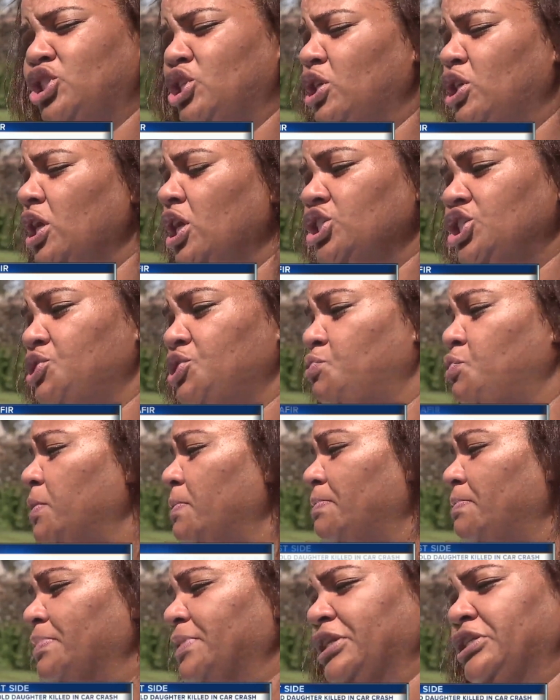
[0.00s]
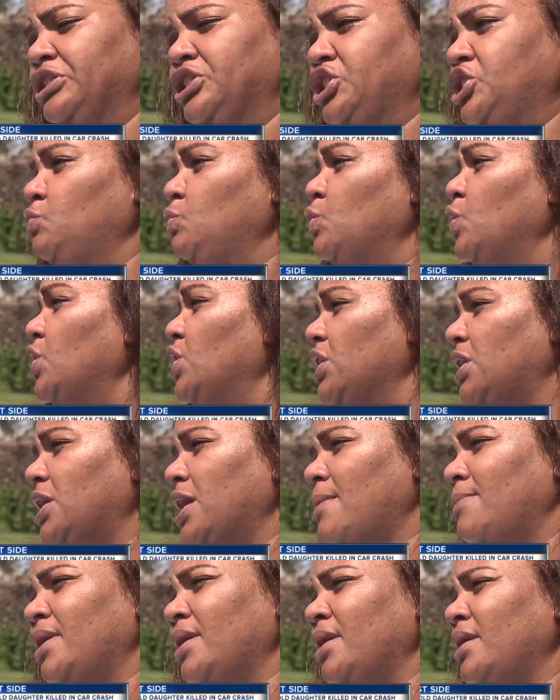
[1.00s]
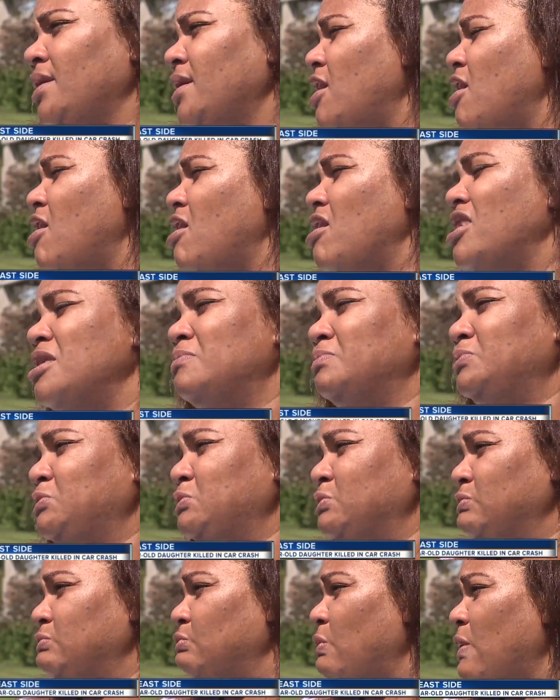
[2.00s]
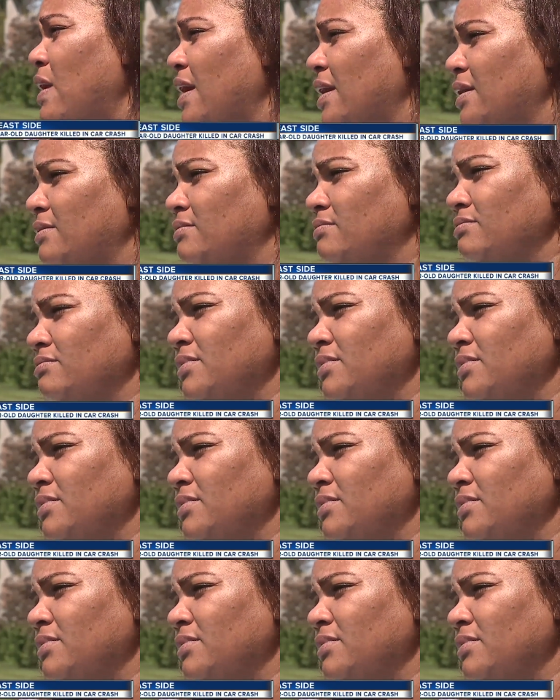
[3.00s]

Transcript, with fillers: She, she wouldn't blink. She wouldn't look at me. Her lips was white.